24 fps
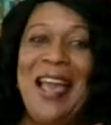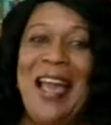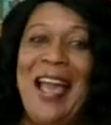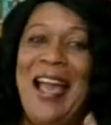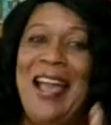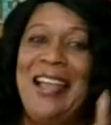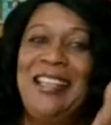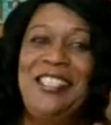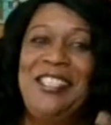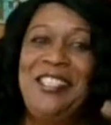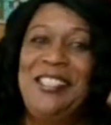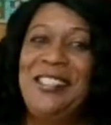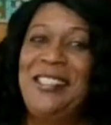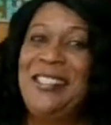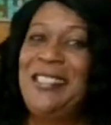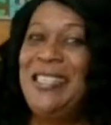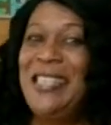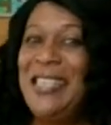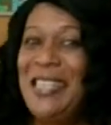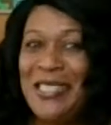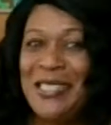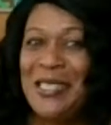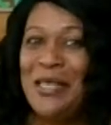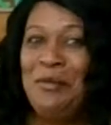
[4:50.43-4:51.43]
And she's
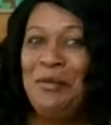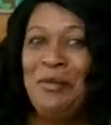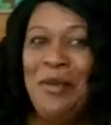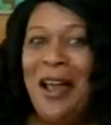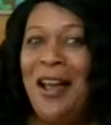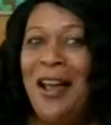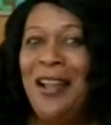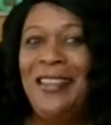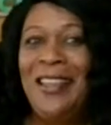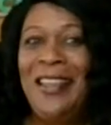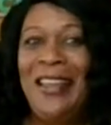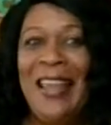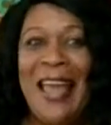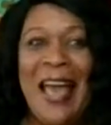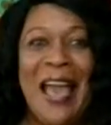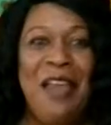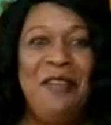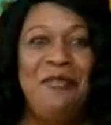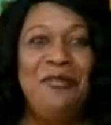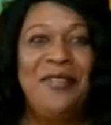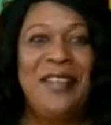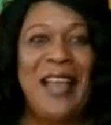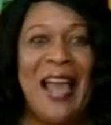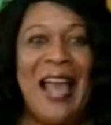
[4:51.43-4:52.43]
teasing me on the
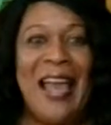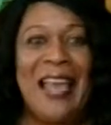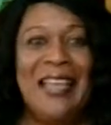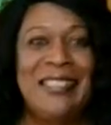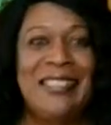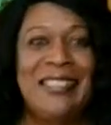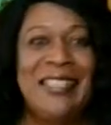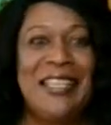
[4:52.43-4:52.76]
live, guys,